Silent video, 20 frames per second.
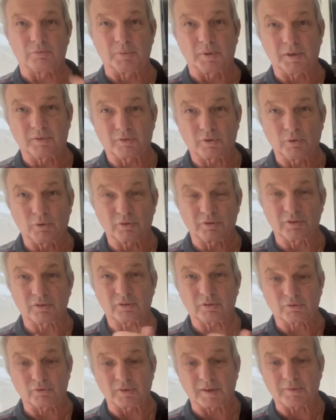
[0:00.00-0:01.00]
But of course it's
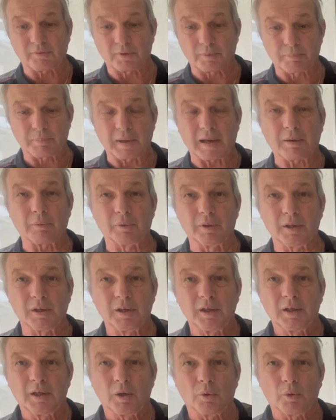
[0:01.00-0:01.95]
going to have the power